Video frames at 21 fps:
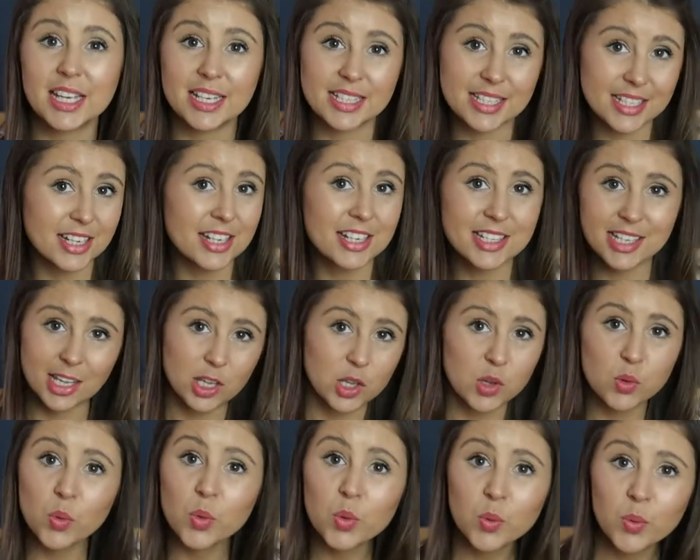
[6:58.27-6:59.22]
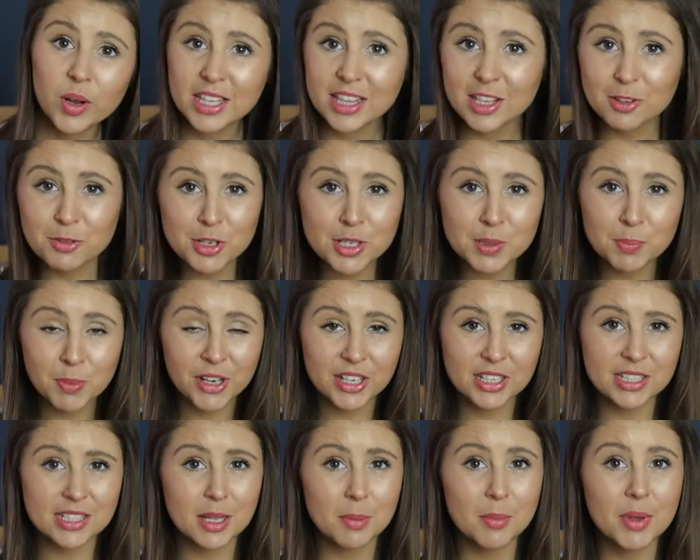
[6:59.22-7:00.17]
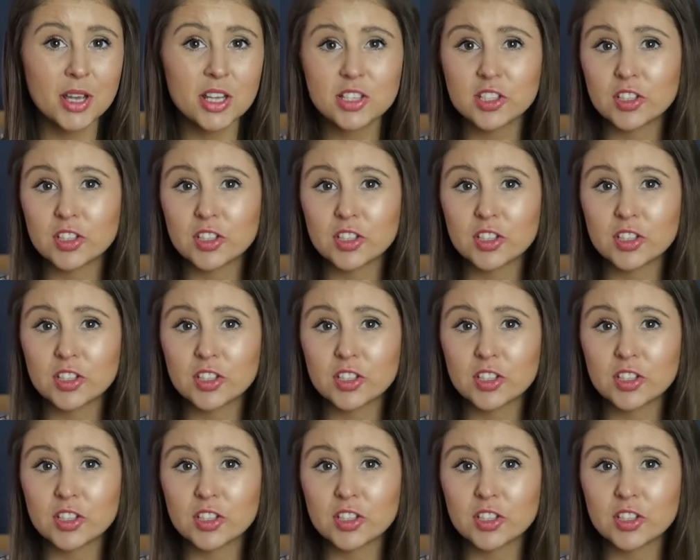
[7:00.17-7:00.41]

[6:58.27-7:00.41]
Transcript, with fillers: It's gonna take you all the way through spring, summer.